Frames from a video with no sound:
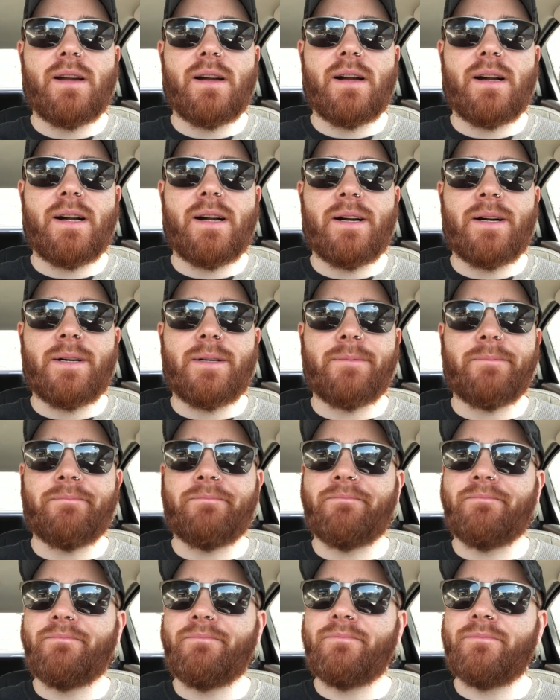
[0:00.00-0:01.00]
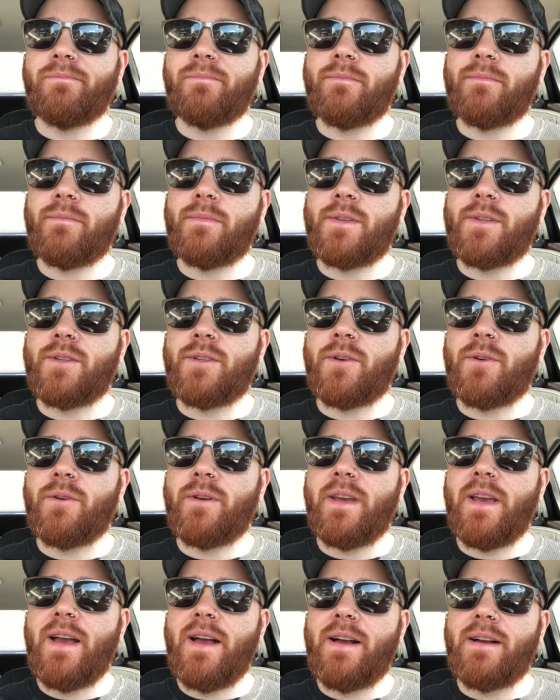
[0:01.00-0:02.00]
Um, so
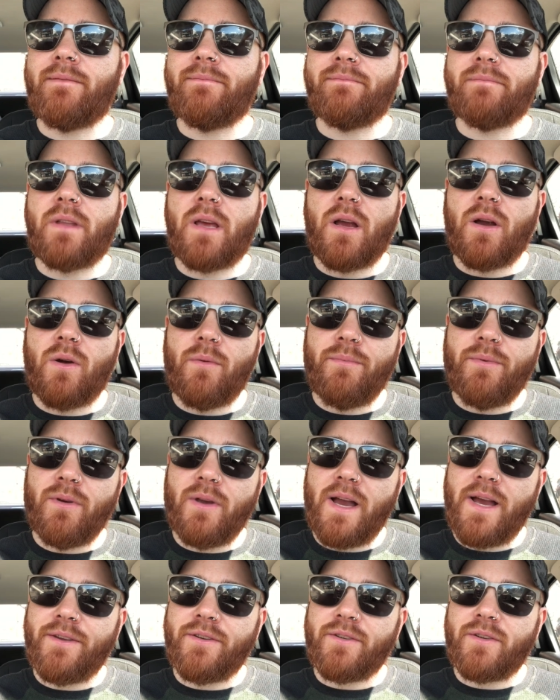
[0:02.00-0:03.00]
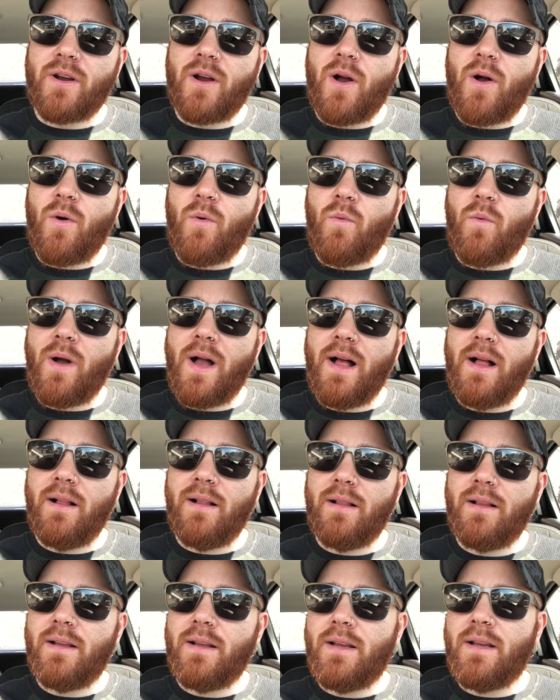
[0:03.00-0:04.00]
yeah, I hope you guys are all
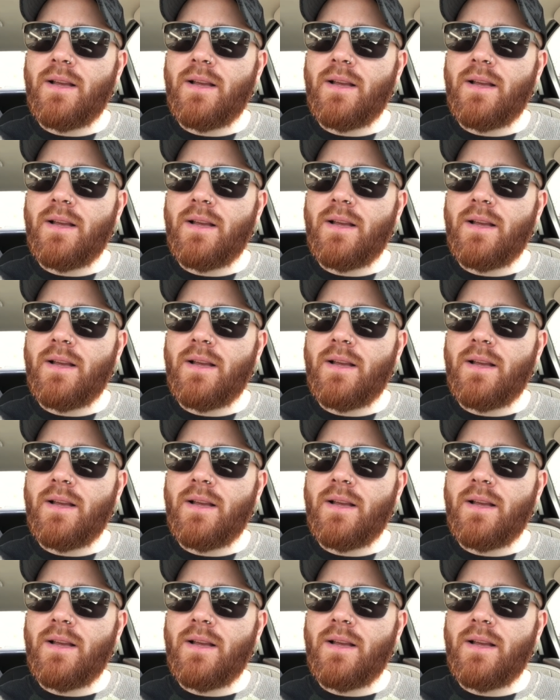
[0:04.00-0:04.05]
well.